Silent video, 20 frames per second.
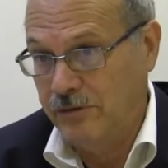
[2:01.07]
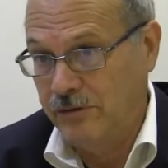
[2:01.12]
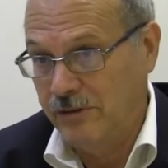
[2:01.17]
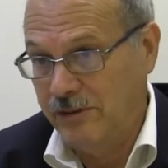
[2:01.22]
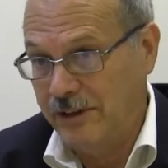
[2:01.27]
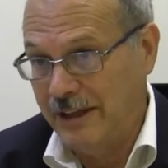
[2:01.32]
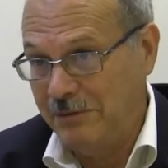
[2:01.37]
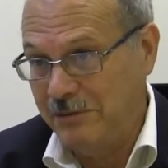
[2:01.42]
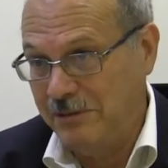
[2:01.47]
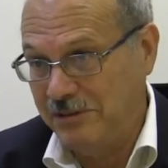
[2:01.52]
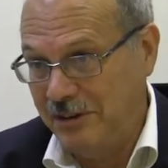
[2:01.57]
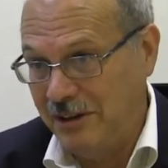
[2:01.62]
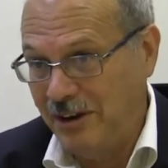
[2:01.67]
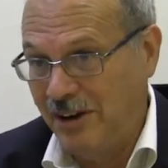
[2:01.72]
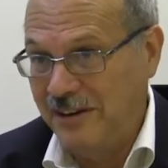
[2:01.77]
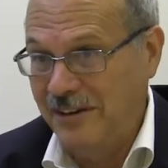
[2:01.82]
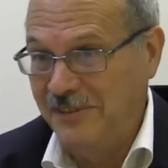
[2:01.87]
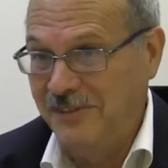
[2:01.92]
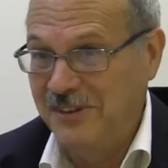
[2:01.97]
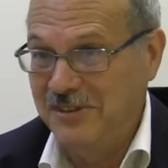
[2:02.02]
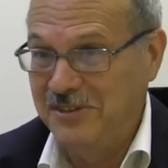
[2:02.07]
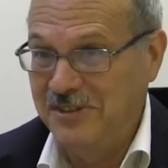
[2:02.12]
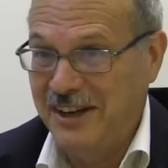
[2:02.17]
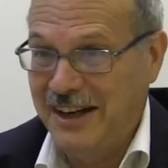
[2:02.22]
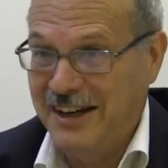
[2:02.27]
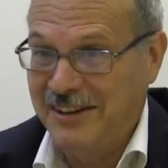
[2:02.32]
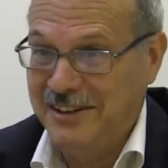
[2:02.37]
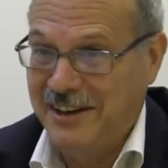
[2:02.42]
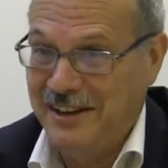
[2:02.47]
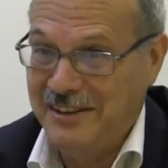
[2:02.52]
So that was the
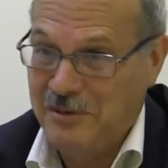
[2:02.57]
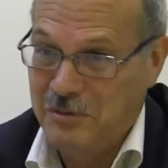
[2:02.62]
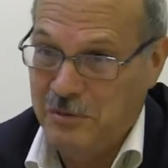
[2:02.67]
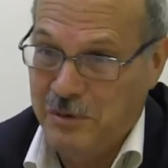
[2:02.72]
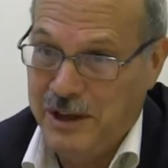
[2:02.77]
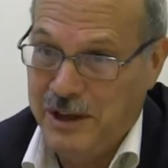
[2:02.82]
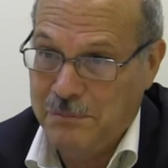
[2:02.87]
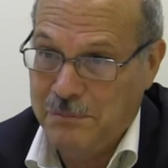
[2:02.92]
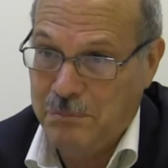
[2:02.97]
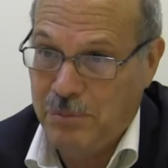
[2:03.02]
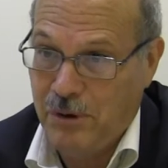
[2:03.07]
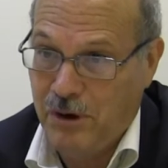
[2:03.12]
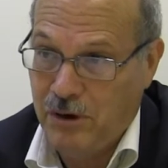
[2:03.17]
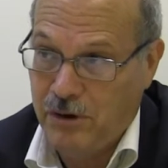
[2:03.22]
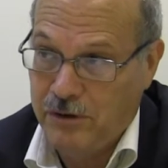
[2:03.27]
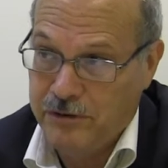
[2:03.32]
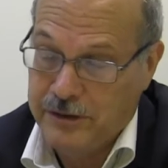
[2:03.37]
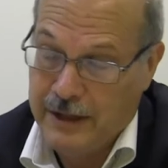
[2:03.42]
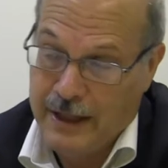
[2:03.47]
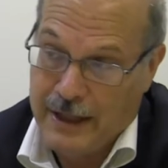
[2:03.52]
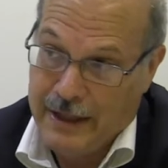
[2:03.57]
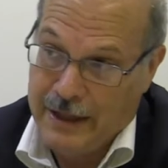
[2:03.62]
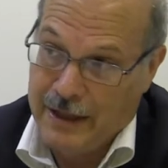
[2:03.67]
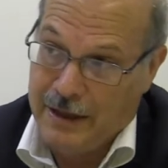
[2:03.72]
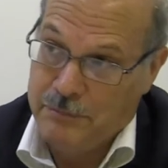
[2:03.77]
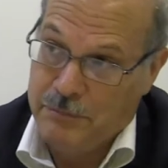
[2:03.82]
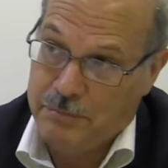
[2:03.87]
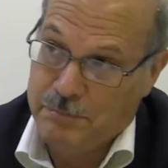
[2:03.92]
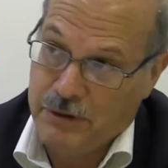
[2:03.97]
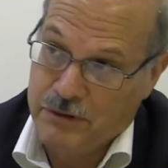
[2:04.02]
artificiality that imposed.
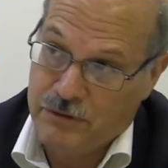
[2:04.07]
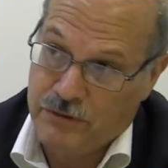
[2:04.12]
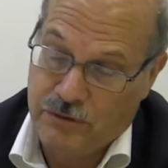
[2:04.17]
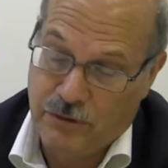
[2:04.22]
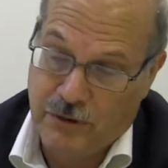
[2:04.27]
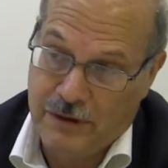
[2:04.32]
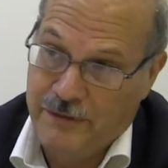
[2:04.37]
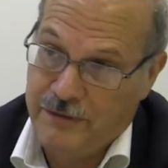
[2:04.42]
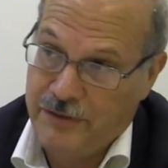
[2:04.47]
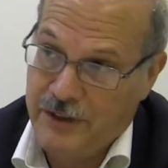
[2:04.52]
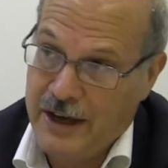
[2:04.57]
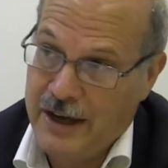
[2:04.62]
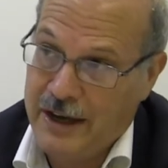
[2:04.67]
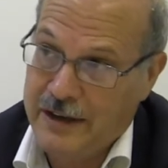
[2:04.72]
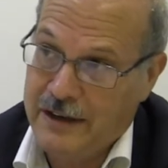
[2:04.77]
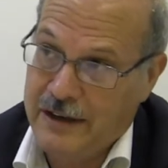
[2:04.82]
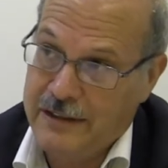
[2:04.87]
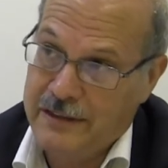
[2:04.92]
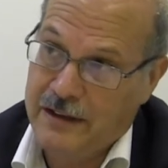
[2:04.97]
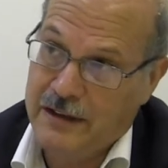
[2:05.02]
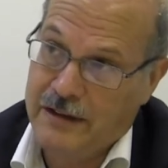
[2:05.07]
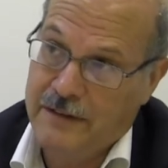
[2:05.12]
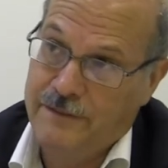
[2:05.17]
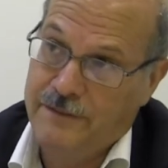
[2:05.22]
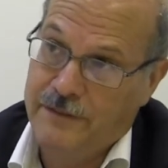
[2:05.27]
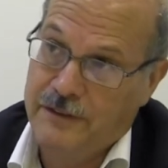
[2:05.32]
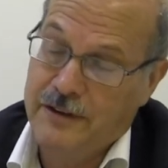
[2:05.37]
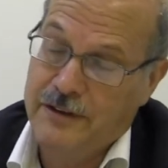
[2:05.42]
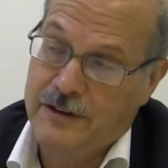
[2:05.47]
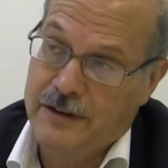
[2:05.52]
But short of that, I think
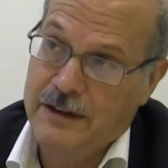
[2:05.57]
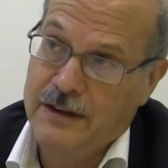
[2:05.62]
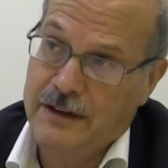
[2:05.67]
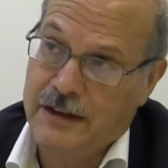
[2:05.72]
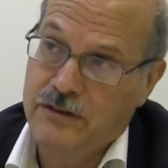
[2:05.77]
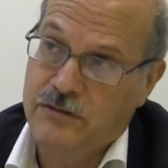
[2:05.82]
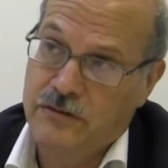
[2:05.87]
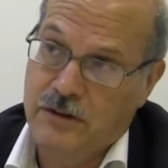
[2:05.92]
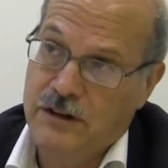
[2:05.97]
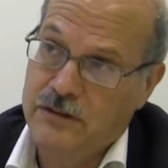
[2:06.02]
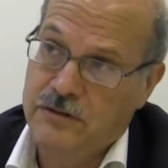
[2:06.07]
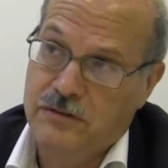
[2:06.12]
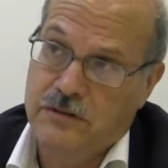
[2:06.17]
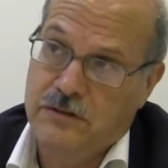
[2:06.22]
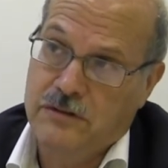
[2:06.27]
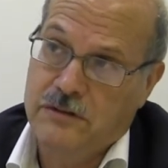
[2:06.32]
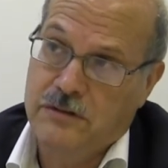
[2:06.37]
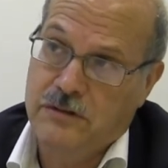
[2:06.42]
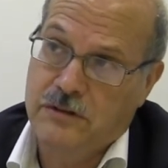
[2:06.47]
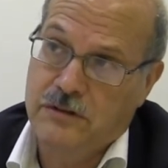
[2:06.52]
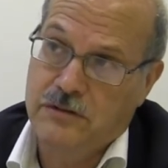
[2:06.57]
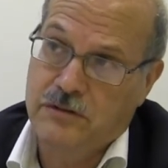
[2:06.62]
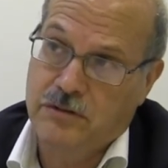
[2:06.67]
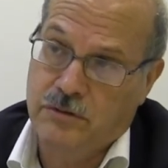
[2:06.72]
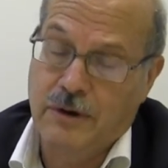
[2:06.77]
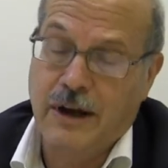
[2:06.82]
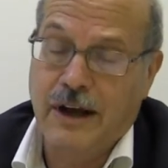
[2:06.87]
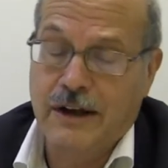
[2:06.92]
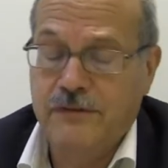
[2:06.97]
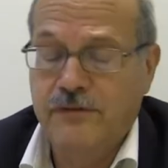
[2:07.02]
it
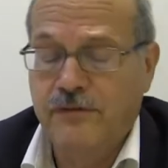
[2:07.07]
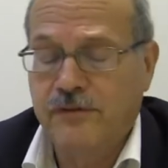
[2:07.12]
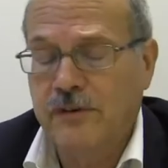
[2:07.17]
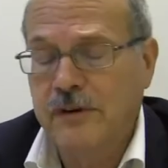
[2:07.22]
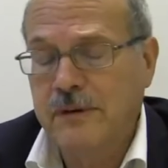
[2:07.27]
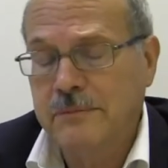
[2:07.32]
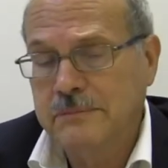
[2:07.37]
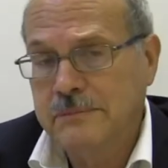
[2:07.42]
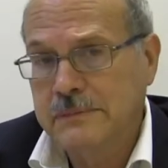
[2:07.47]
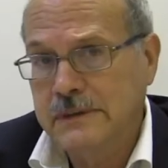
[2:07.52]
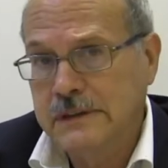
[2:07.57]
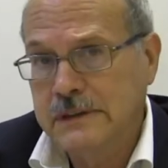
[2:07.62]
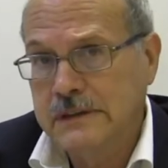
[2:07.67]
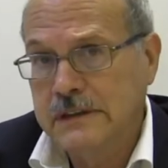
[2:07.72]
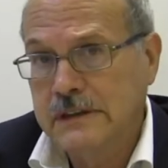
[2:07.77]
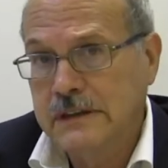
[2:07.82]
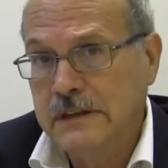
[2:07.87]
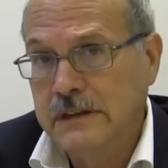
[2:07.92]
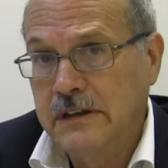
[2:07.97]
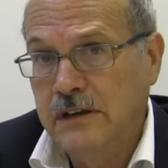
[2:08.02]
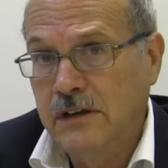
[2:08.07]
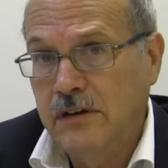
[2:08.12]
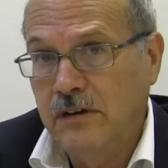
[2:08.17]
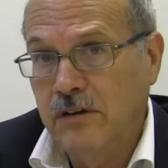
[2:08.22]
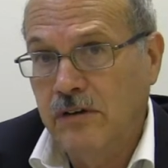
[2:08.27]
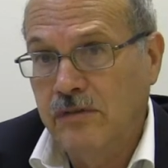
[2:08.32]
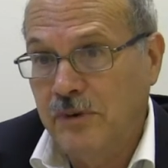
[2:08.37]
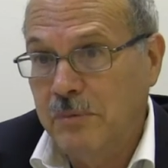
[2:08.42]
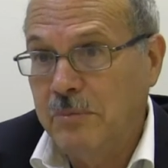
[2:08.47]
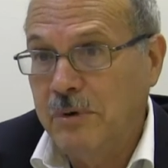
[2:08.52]
derived from
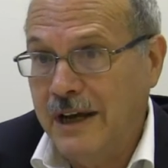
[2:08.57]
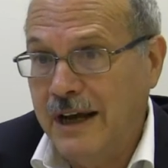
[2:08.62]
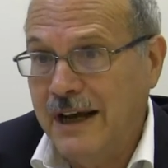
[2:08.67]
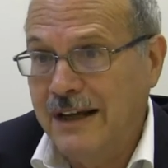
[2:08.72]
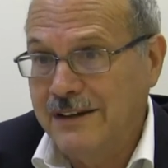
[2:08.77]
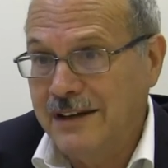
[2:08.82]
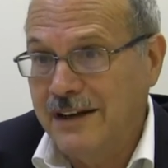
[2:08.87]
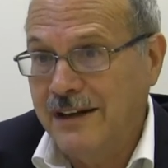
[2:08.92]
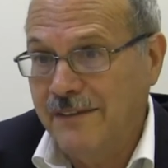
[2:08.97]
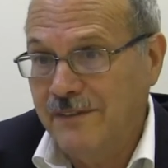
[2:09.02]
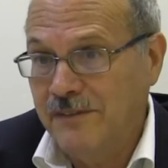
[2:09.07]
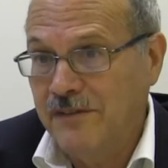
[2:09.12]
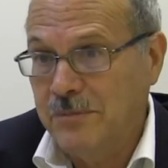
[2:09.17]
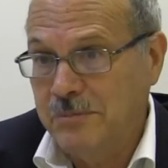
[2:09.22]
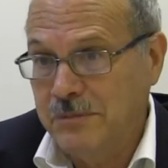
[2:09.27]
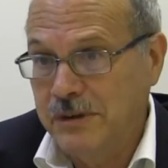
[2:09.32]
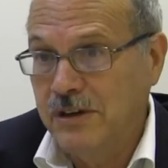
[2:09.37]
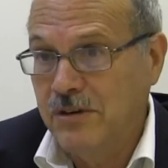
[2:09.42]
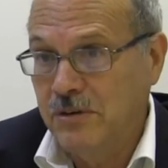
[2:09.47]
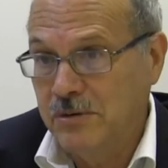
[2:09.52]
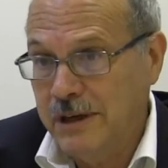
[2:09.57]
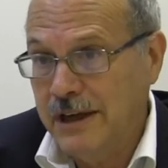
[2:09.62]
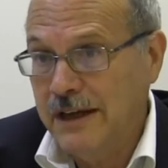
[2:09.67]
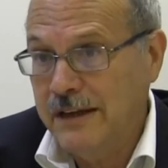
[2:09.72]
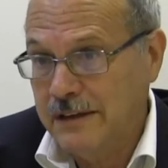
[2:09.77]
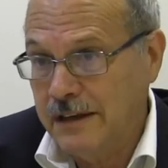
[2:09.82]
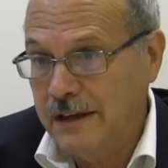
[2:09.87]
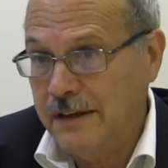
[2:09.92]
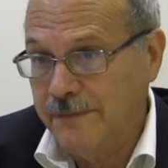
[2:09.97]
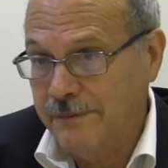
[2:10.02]
reality, from legal
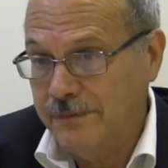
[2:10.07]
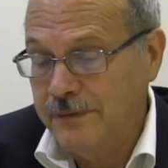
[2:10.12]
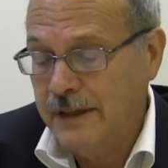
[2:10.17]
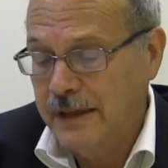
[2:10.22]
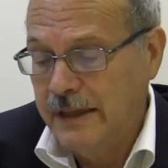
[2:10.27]
reality.